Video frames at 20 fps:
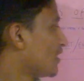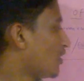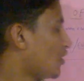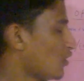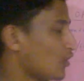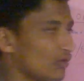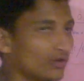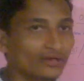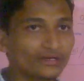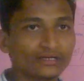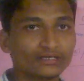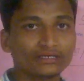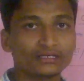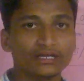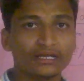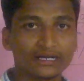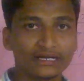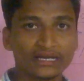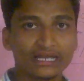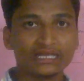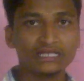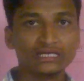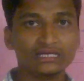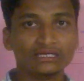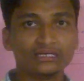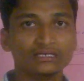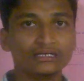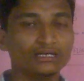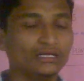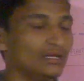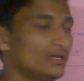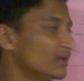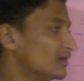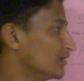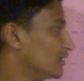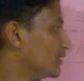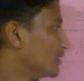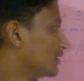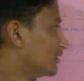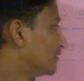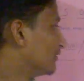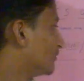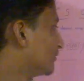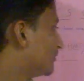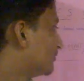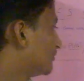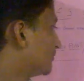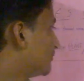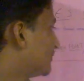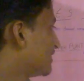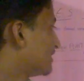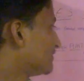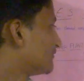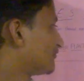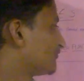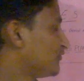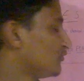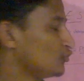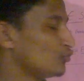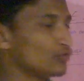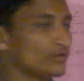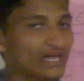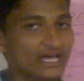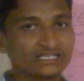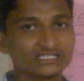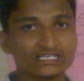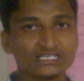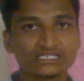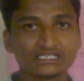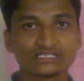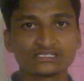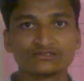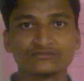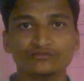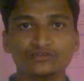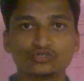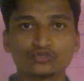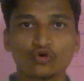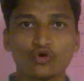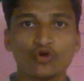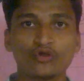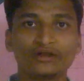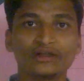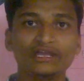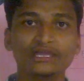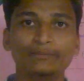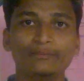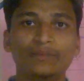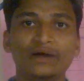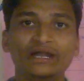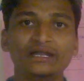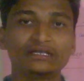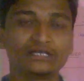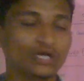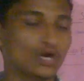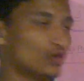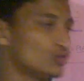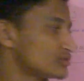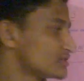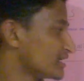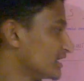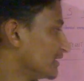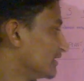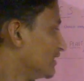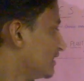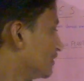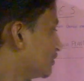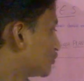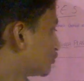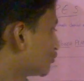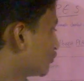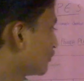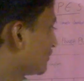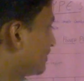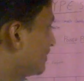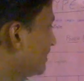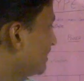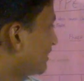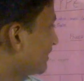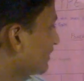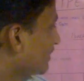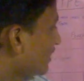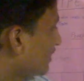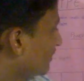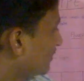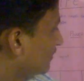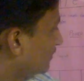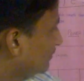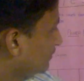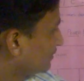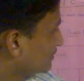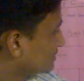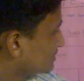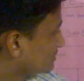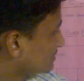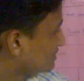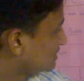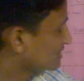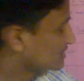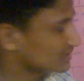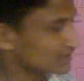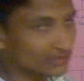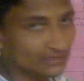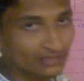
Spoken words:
are running by the flue gases which already burnt outside. So here, just